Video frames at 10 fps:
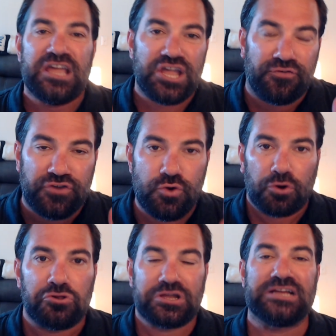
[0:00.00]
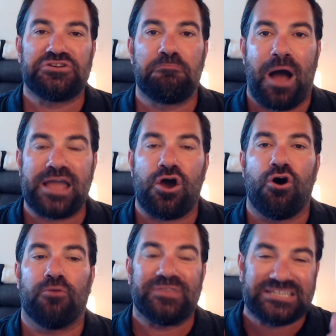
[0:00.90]
If you are looking to buy a
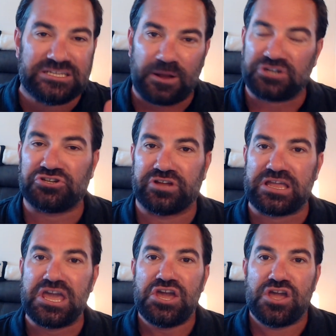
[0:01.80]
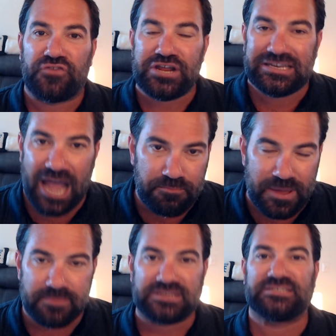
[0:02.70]
home, especially if you need down
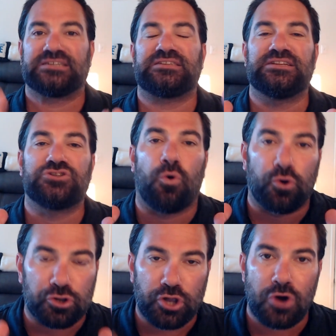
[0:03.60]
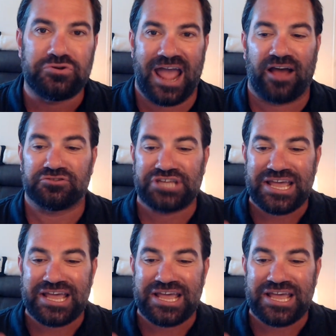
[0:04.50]
payment assistance or low downs,